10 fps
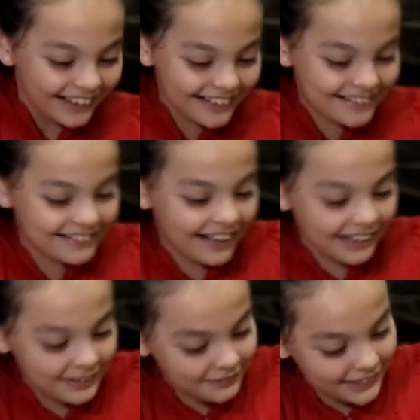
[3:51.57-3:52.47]
It's
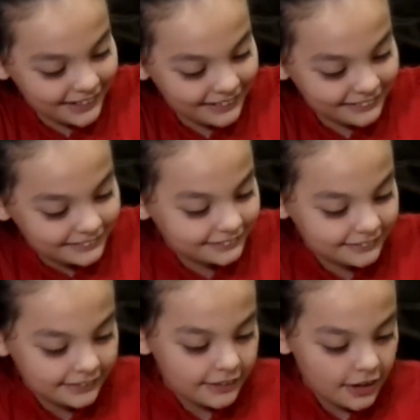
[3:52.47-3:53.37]
Jollibee.
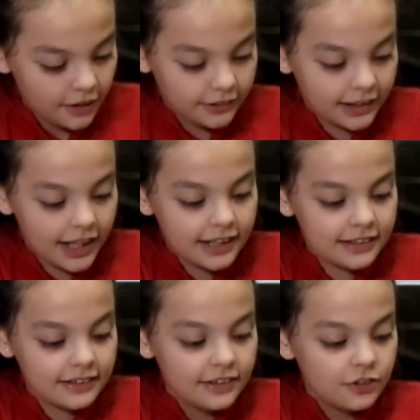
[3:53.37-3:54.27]

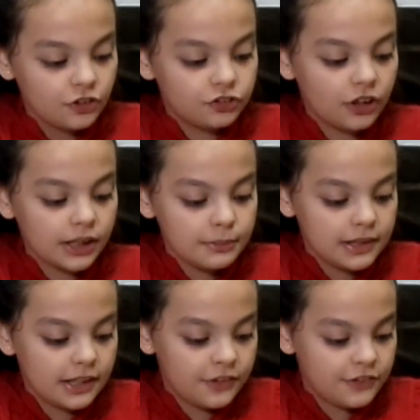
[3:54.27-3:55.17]
Okay, so
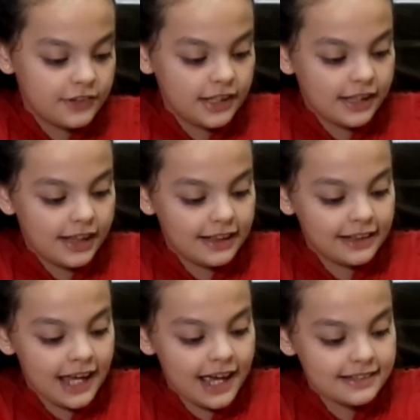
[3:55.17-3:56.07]
Jollibee is the
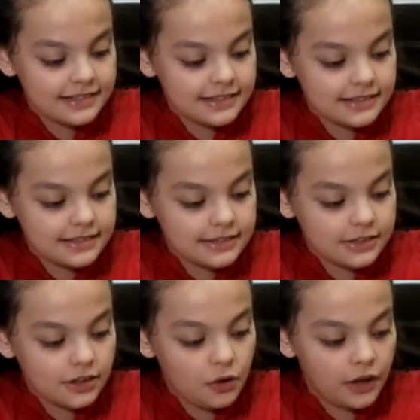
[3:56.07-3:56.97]
last
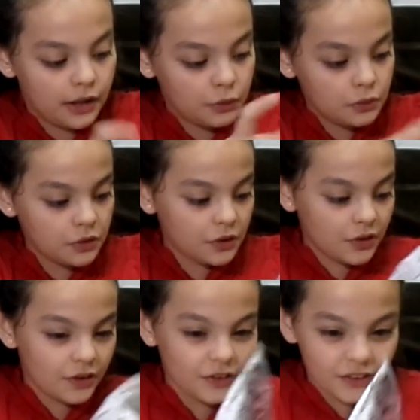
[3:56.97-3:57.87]
toy.
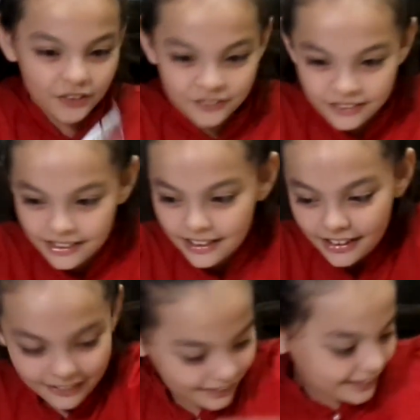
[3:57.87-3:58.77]
Ooh,
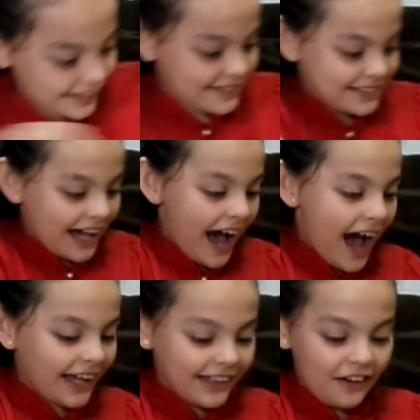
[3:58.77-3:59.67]
look at this guy.